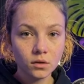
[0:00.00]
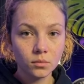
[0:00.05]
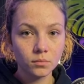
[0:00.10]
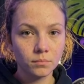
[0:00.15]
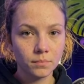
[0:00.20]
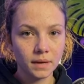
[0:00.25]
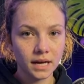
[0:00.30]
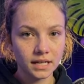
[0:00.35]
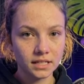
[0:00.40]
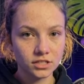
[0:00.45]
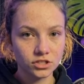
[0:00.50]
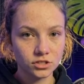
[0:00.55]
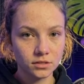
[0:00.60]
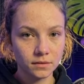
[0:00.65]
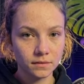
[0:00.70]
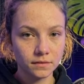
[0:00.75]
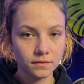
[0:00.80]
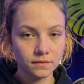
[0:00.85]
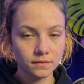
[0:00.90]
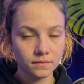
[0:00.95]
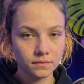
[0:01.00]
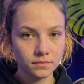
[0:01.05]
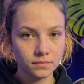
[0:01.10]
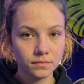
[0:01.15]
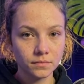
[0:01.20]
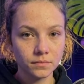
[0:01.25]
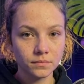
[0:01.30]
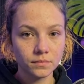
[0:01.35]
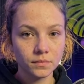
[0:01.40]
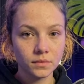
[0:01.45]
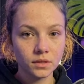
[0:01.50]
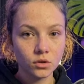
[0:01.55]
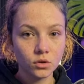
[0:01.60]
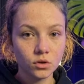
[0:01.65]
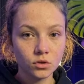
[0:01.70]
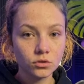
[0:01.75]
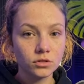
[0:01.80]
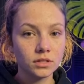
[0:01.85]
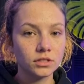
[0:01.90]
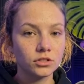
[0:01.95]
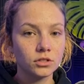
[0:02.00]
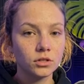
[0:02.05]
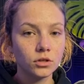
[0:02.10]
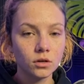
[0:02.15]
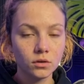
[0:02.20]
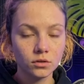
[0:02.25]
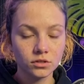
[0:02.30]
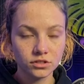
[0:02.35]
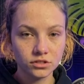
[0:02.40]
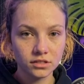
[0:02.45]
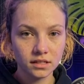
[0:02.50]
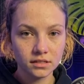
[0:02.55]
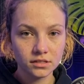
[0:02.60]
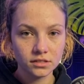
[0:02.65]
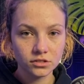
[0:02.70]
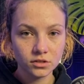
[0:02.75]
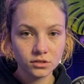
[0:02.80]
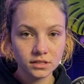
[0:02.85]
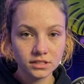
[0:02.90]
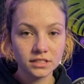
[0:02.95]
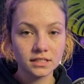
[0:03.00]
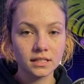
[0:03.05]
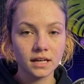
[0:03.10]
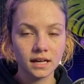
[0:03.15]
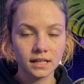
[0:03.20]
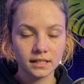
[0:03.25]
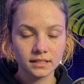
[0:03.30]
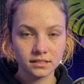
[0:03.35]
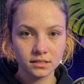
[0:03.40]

manage all the circles that are inside,